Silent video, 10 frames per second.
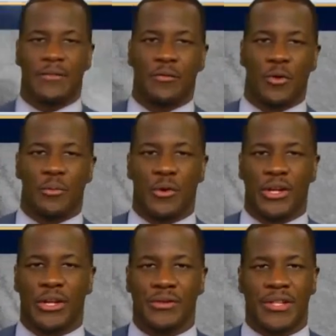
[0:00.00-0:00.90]
for a
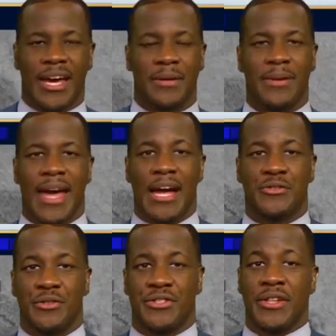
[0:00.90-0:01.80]
morning low down in
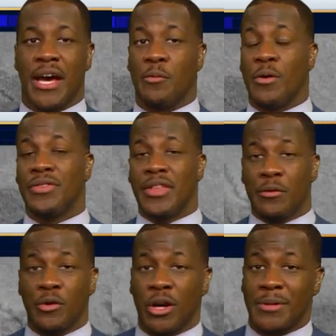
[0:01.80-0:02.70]
Beatrice. Now, one
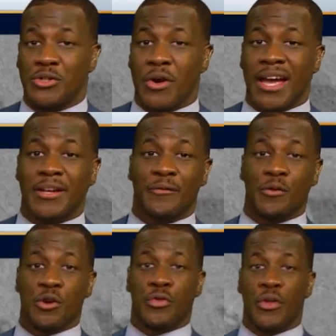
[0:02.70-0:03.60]
thing we're going to be tracking
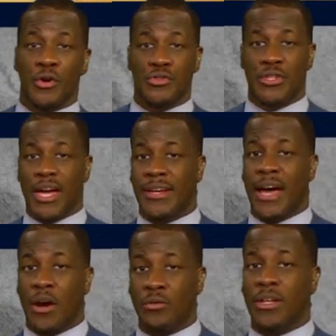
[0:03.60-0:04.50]
for your Thursday,
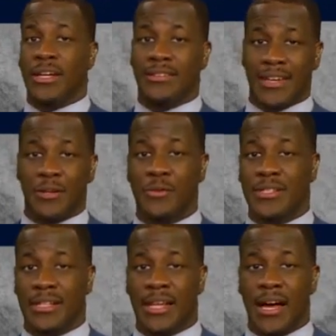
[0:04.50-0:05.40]
not only the
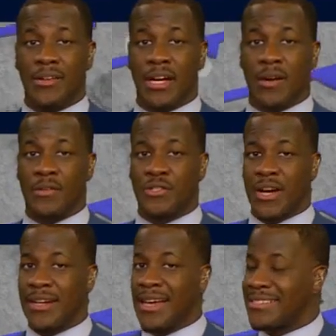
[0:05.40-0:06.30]
increasing cloud coverage,
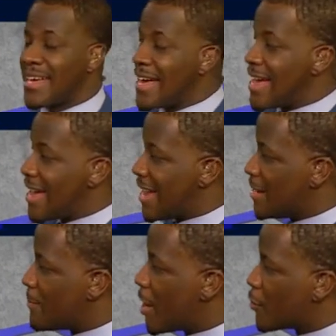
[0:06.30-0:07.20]
our next
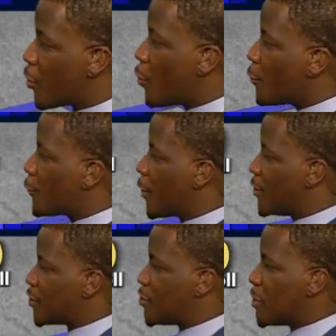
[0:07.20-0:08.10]
inbound cold
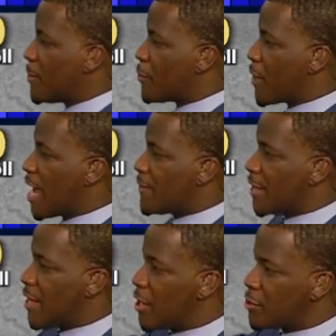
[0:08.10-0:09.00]
front There should be arriving
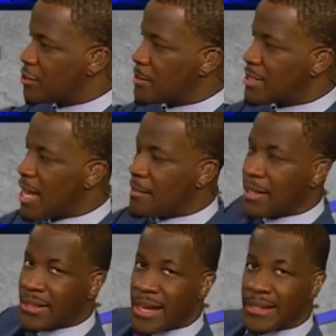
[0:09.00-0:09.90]
here sometime in
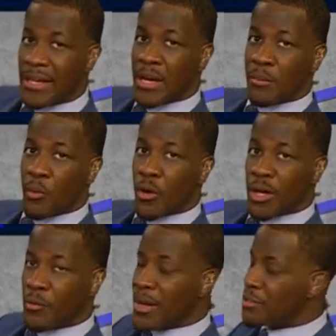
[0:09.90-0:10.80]
the late
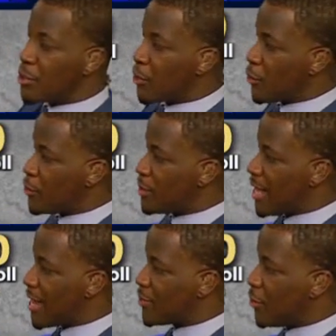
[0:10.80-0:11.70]
morning right into the early
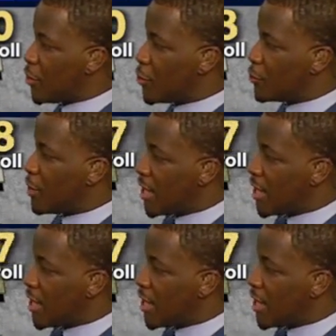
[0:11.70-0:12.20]
afternoon,